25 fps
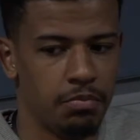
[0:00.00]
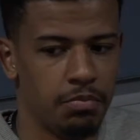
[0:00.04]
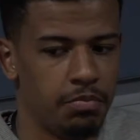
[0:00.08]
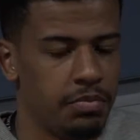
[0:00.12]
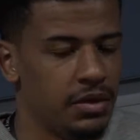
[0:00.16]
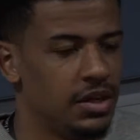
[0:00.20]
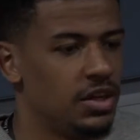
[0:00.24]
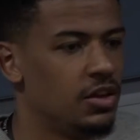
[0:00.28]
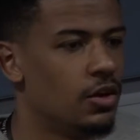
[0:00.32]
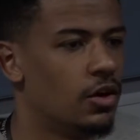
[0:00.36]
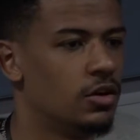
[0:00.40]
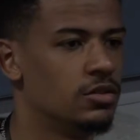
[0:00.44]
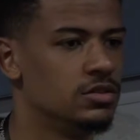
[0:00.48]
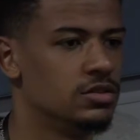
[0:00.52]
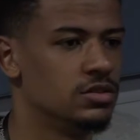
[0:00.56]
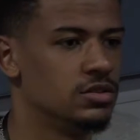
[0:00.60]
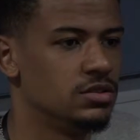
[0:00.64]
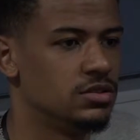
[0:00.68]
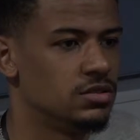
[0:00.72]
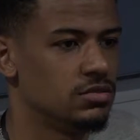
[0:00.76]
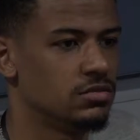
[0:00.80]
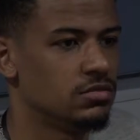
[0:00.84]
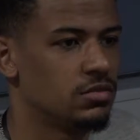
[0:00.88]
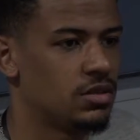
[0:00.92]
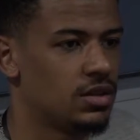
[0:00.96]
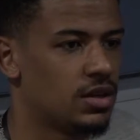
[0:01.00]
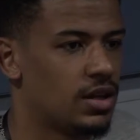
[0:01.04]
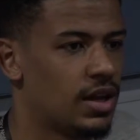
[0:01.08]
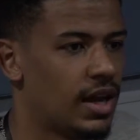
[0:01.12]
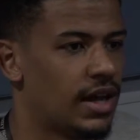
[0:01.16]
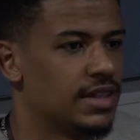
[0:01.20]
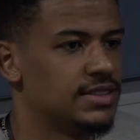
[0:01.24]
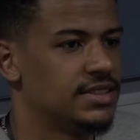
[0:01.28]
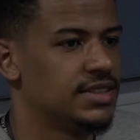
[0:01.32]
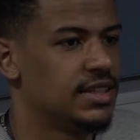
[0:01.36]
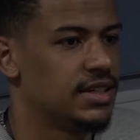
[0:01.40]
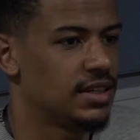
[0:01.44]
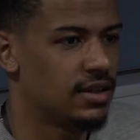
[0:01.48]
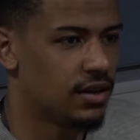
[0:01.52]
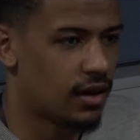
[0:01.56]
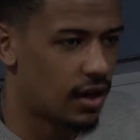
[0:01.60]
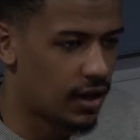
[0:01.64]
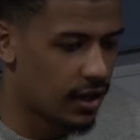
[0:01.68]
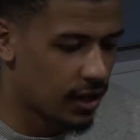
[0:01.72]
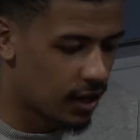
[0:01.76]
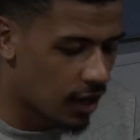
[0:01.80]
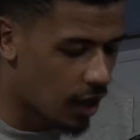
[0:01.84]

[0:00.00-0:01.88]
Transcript: beyond classic like